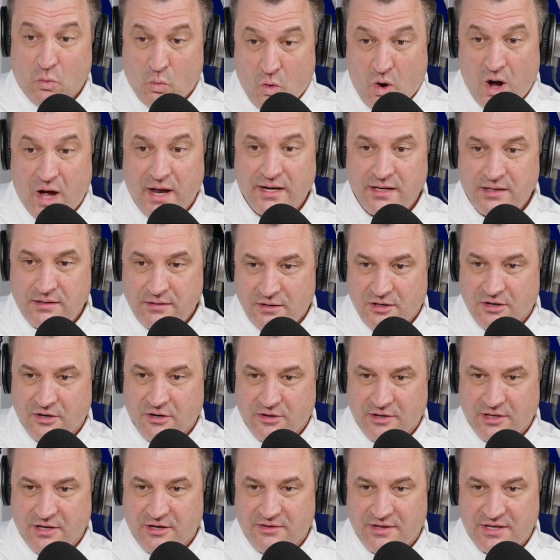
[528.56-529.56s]
won
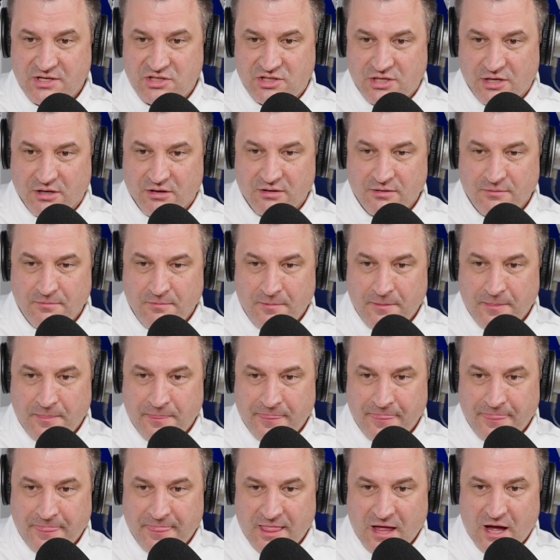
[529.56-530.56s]
earlier this year.
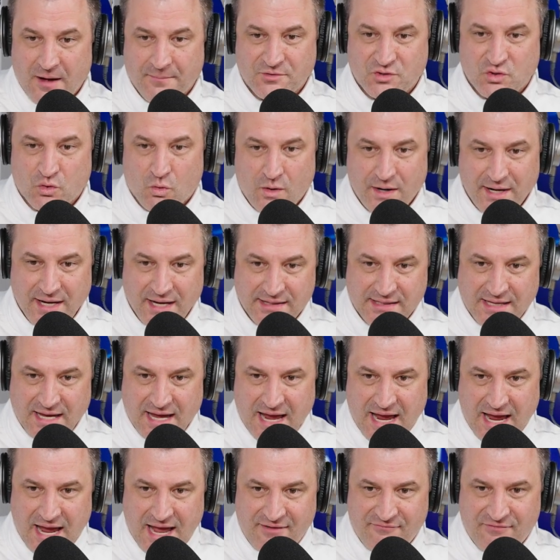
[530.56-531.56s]
Yep. Up 20 at the
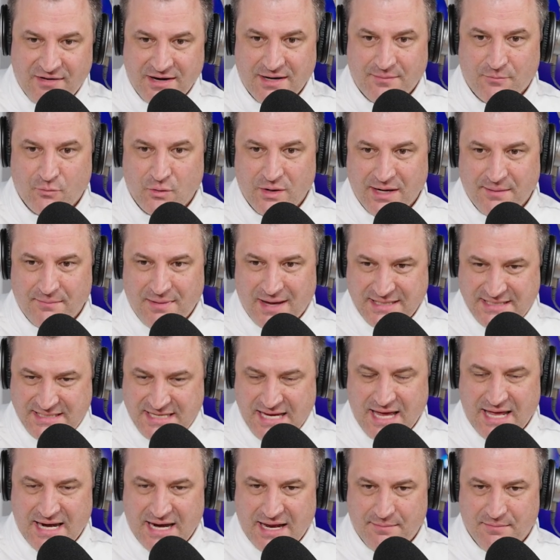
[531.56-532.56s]
half, end up winning by
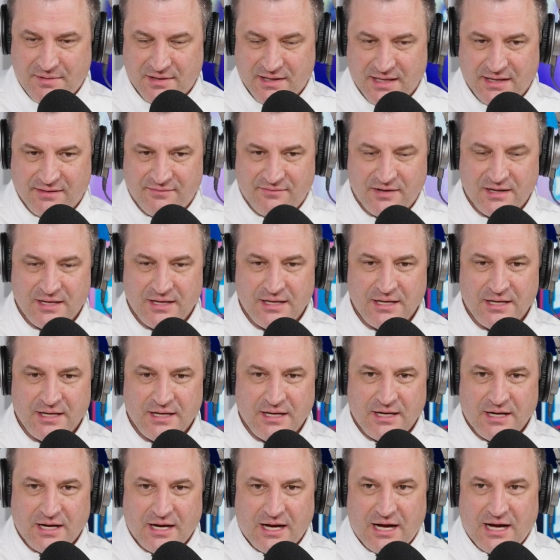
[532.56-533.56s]
10, I believe.
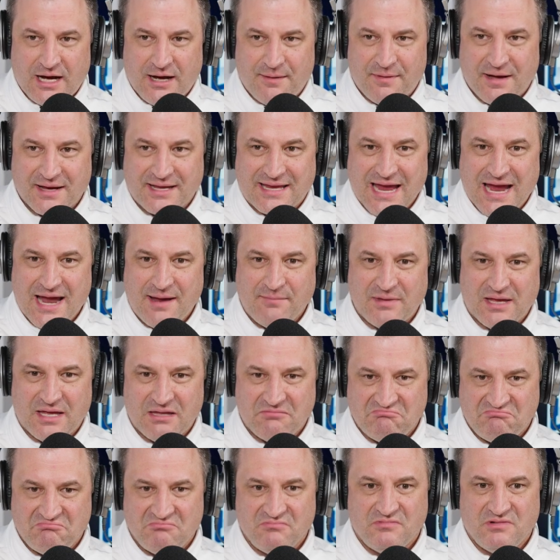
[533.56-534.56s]
A game
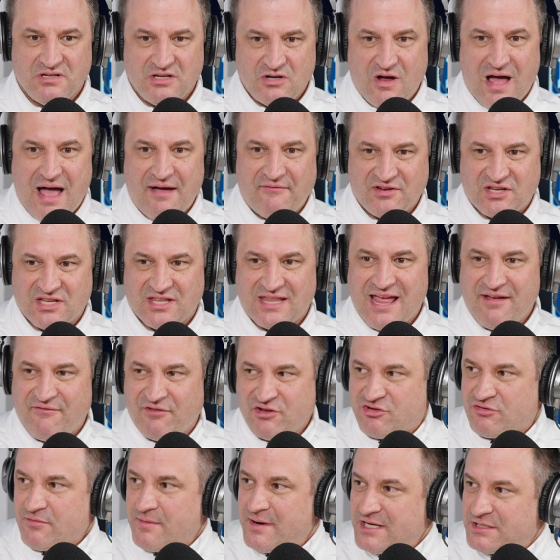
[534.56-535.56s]
that obviously they have
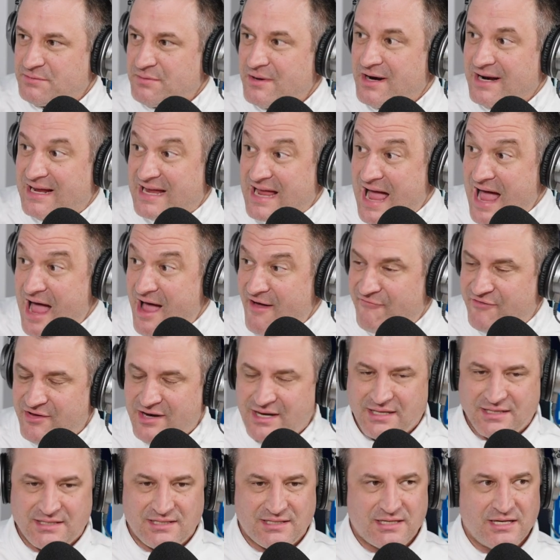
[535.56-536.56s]
a tremendous amount of
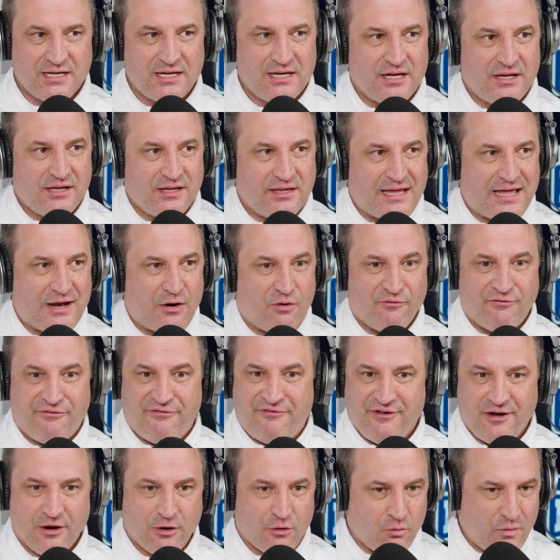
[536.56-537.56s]
confidence. They don't
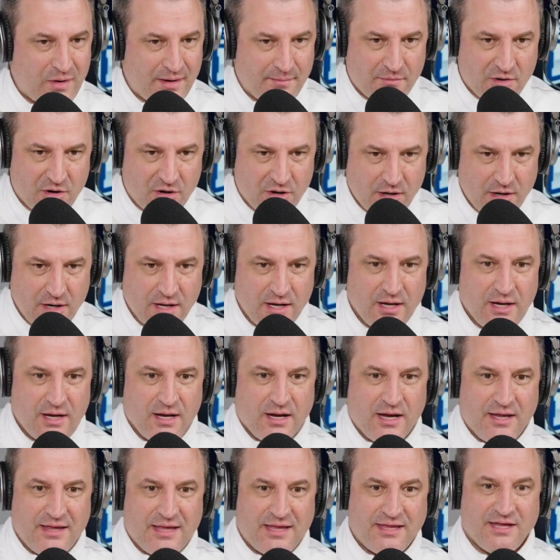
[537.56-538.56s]
fear Whitmer.
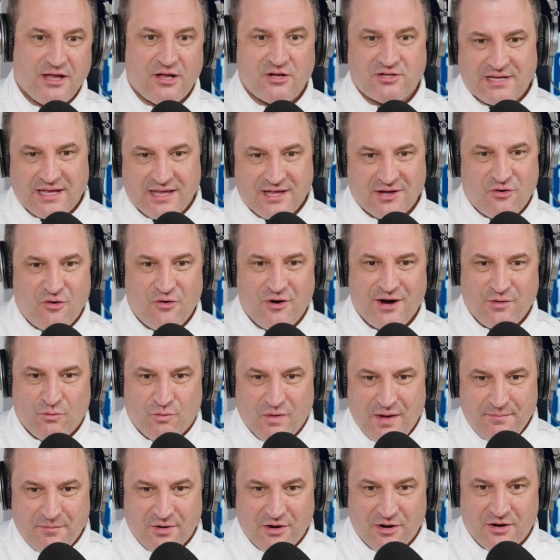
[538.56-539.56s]
And then the other side of the coin,
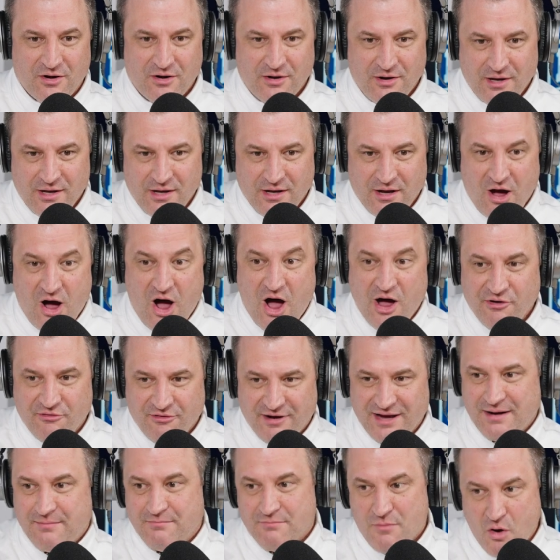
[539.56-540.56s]
Whitmer,
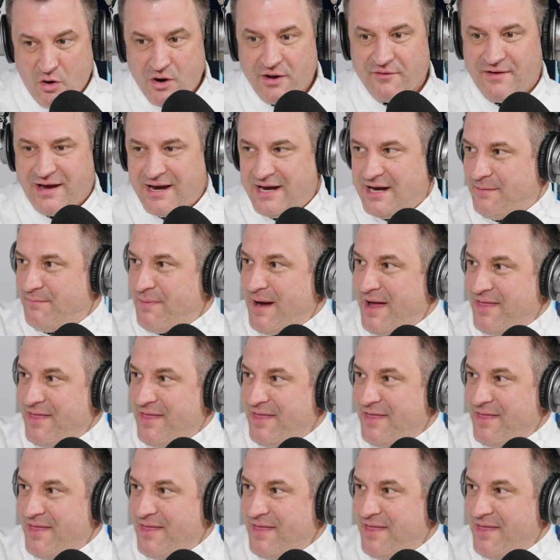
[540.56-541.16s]
hungry and motivated